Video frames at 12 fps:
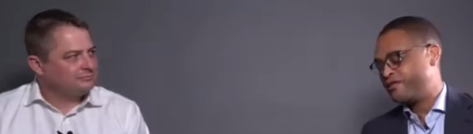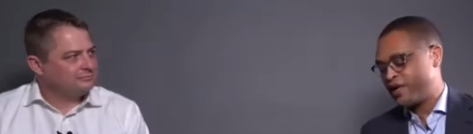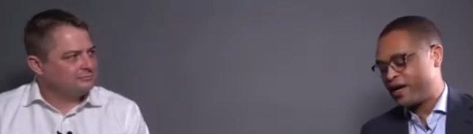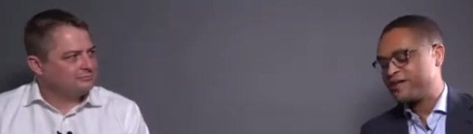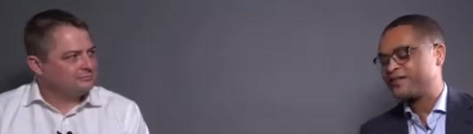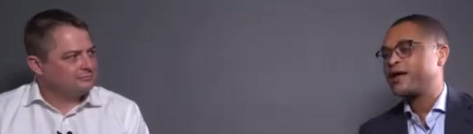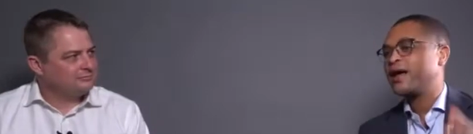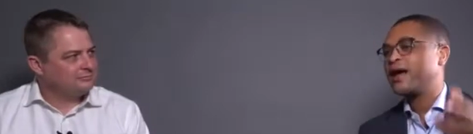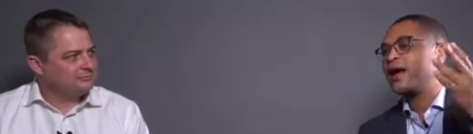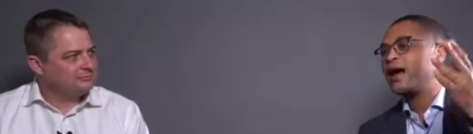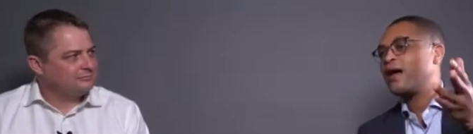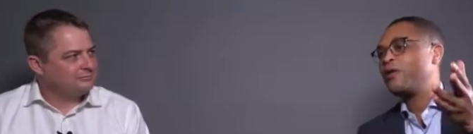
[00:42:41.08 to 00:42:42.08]
Speaker 1: guys
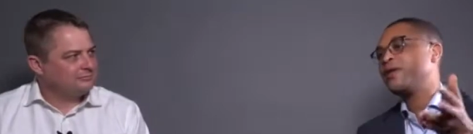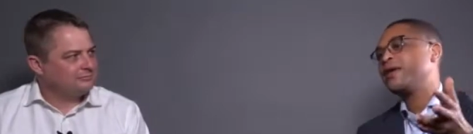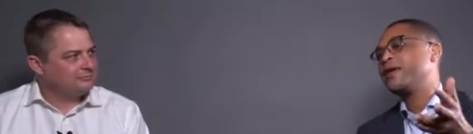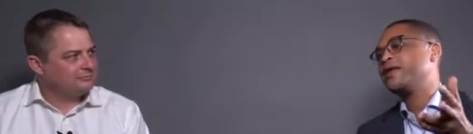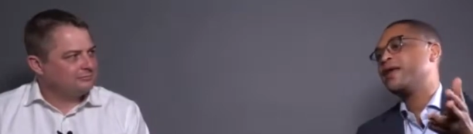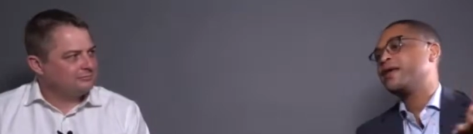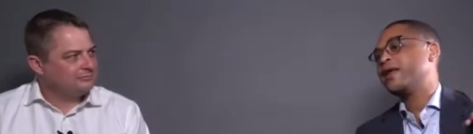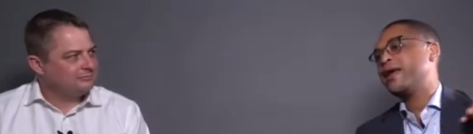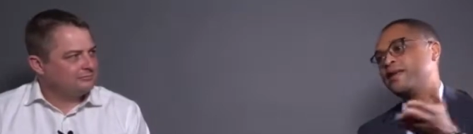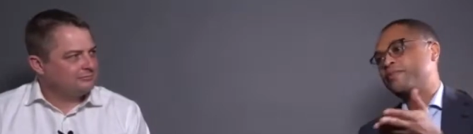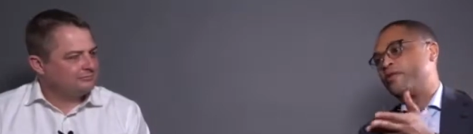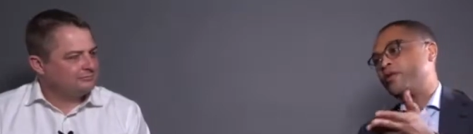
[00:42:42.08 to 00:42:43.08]
are we at any
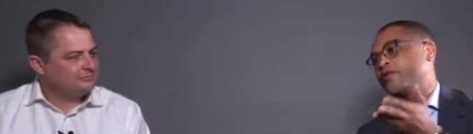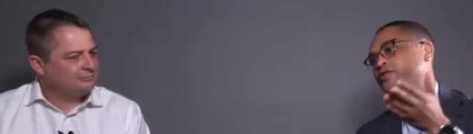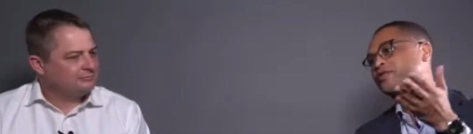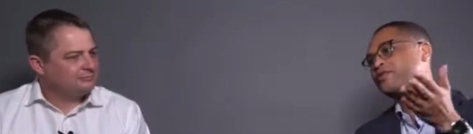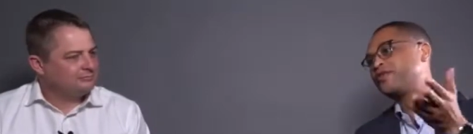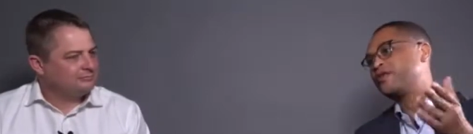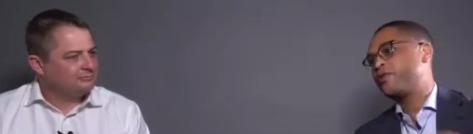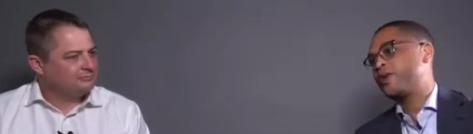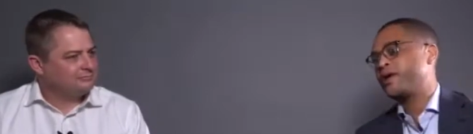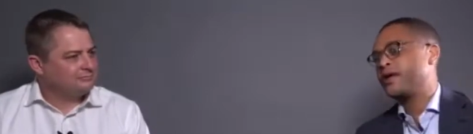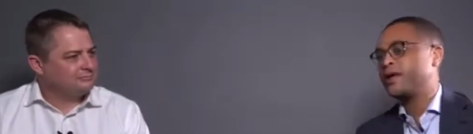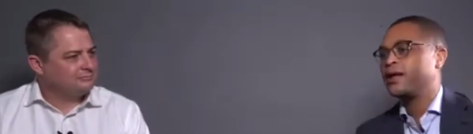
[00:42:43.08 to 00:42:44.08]
point
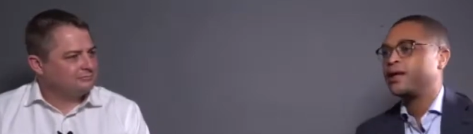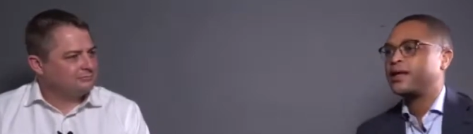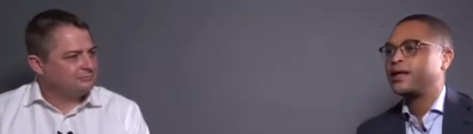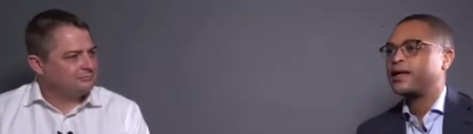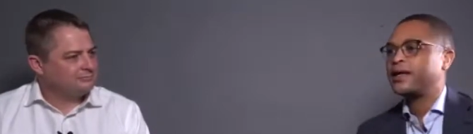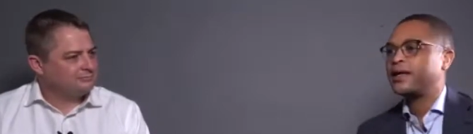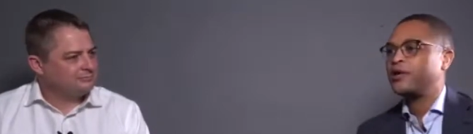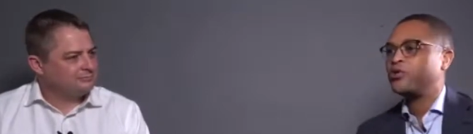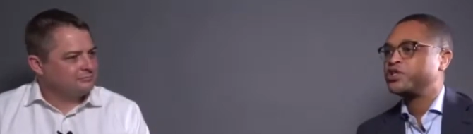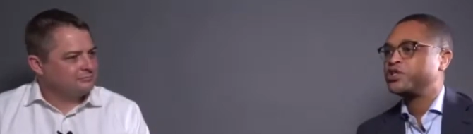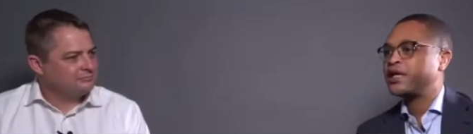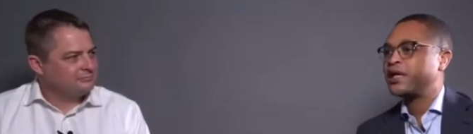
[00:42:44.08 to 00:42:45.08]
considering uh,
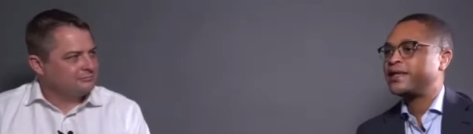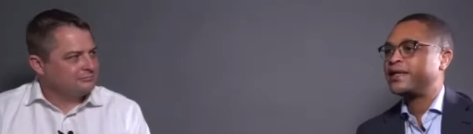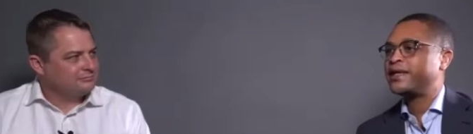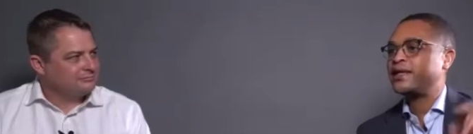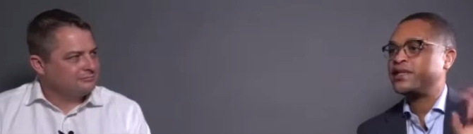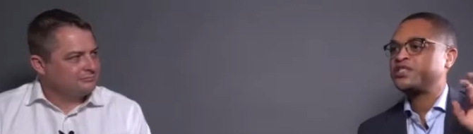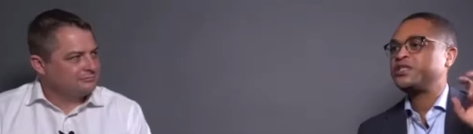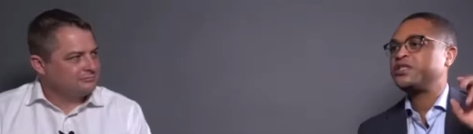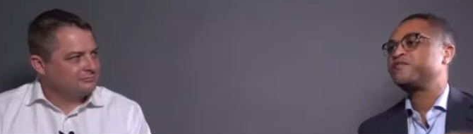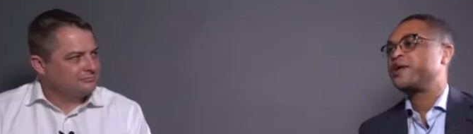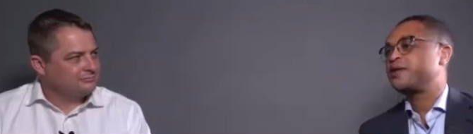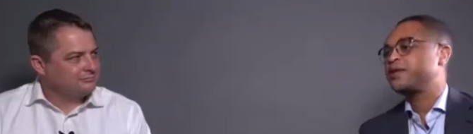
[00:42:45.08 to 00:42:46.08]
launching an ESG
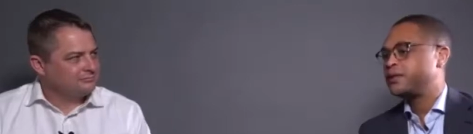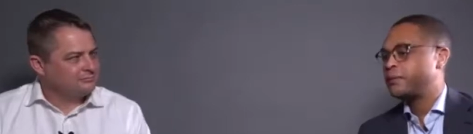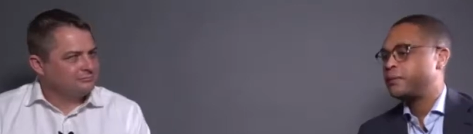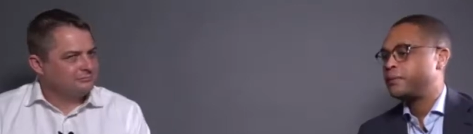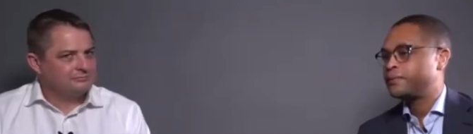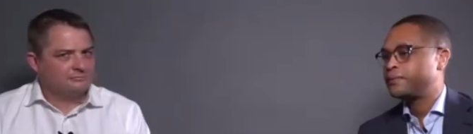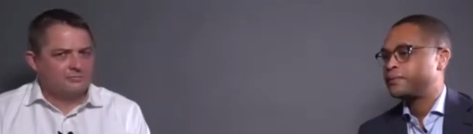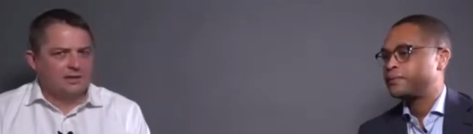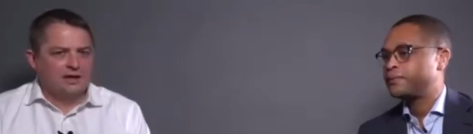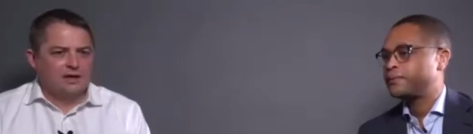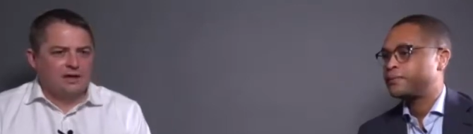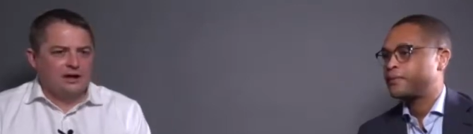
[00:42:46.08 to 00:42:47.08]
fund?
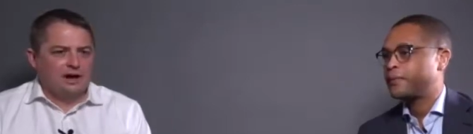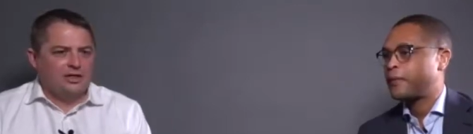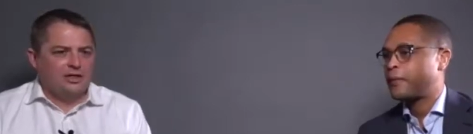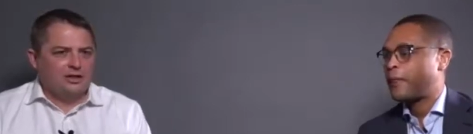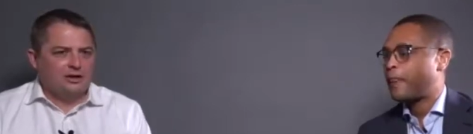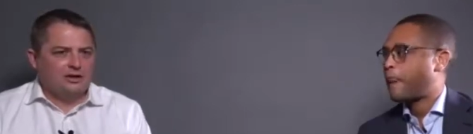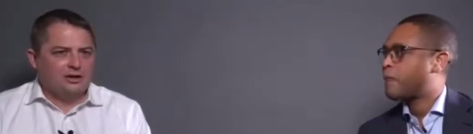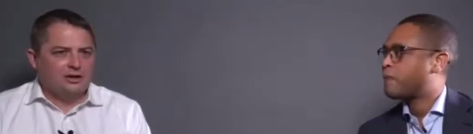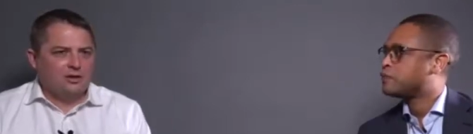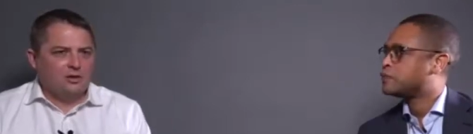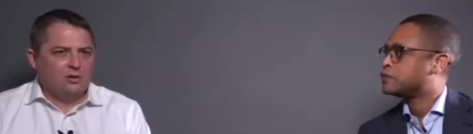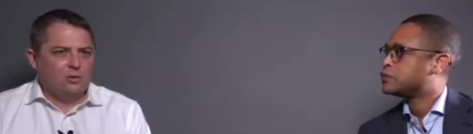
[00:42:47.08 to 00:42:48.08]
Speaker 2: I think
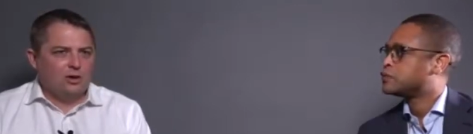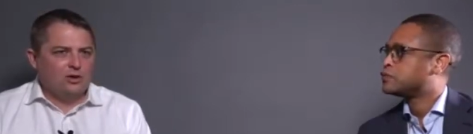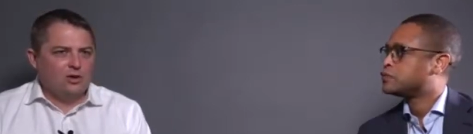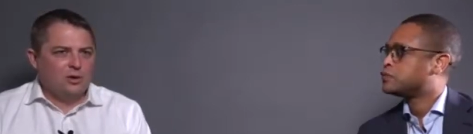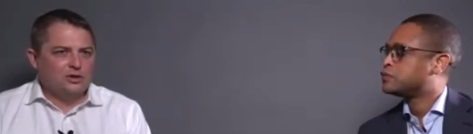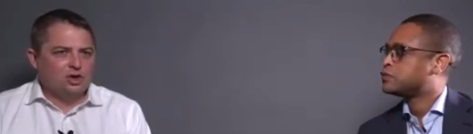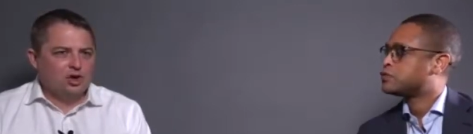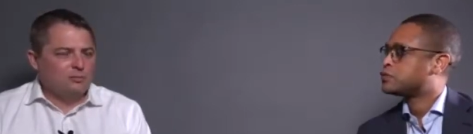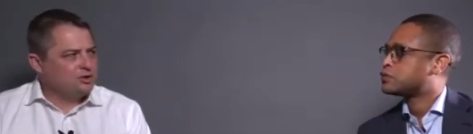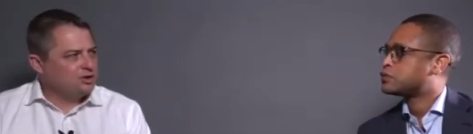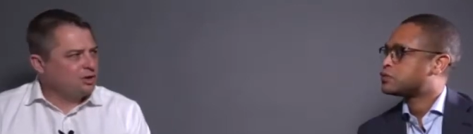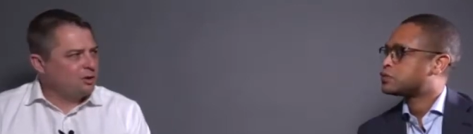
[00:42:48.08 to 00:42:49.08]
we're always open
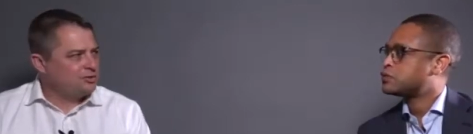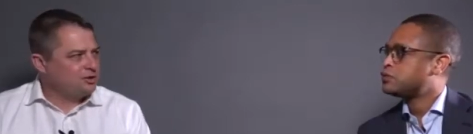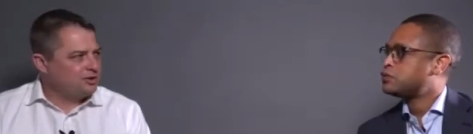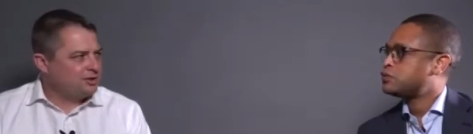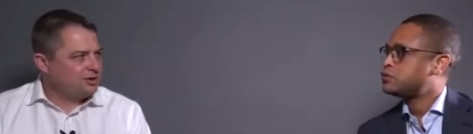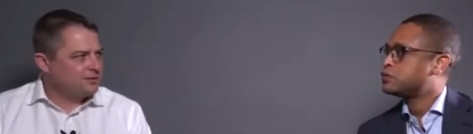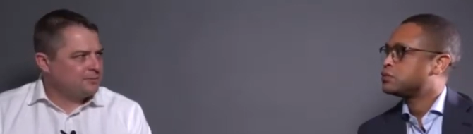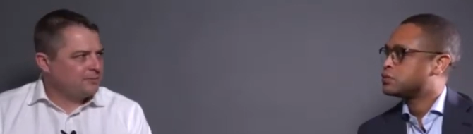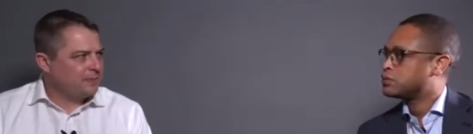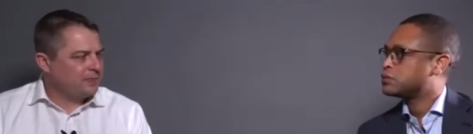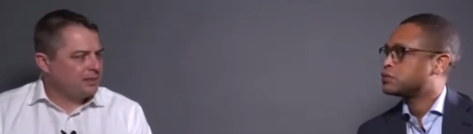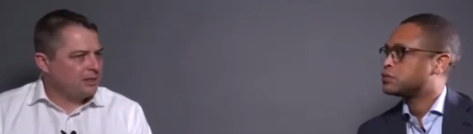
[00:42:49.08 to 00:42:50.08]
to new opportunities.
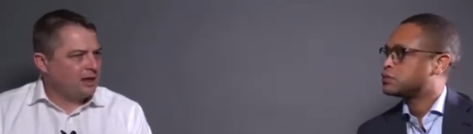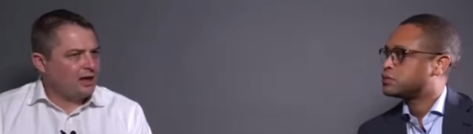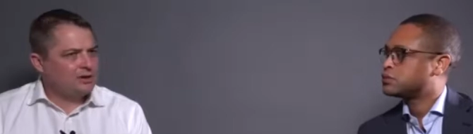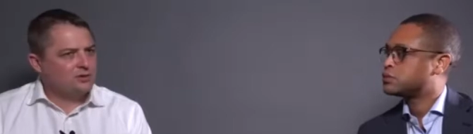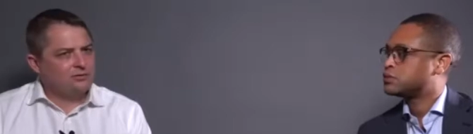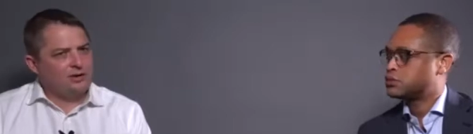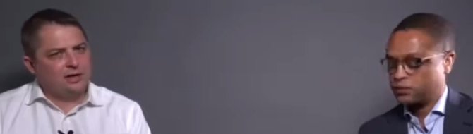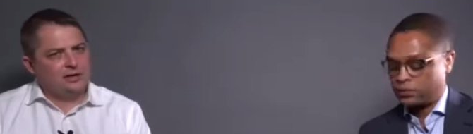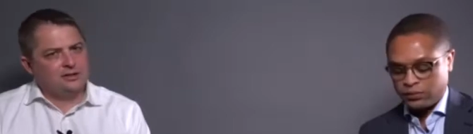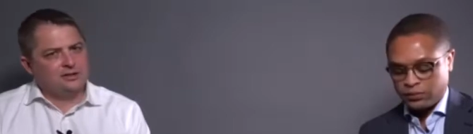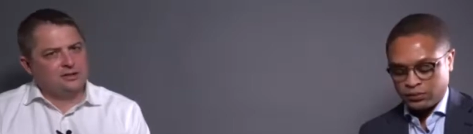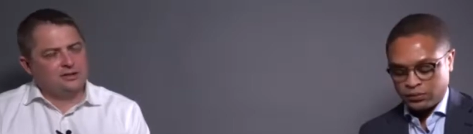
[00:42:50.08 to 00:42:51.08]
As we've
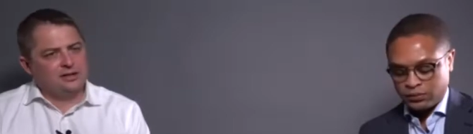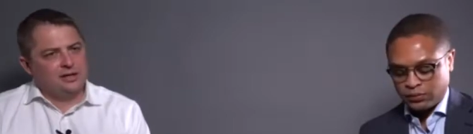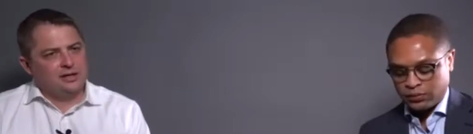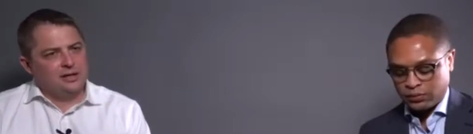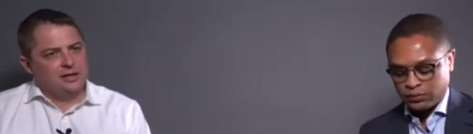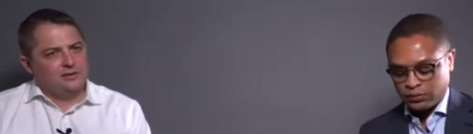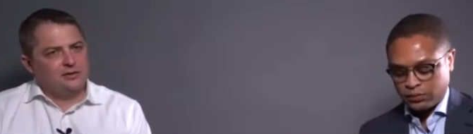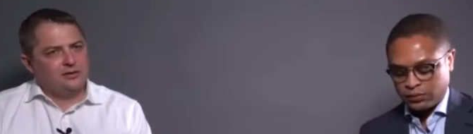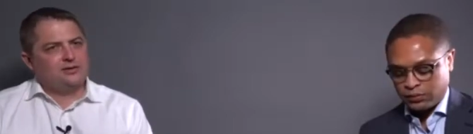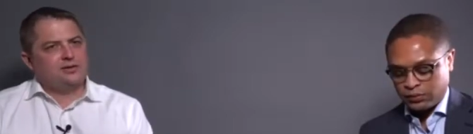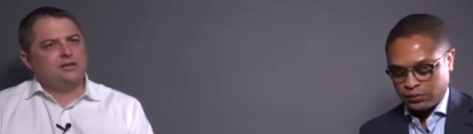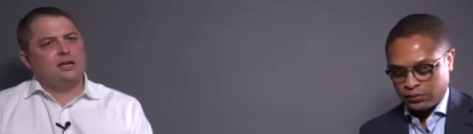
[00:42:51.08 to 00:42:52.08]
highlighted, there is
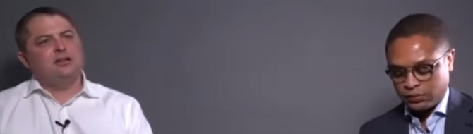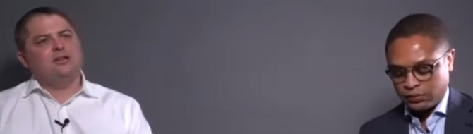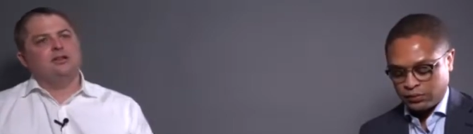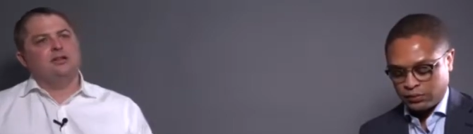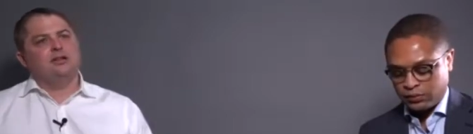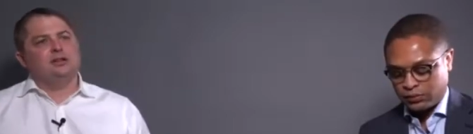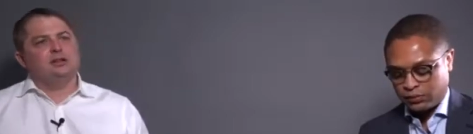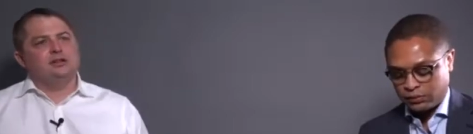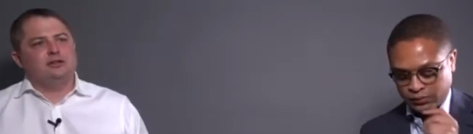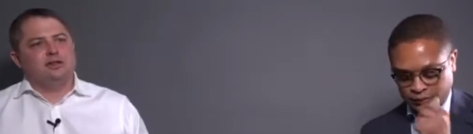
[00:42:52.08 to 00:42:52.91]
the danger that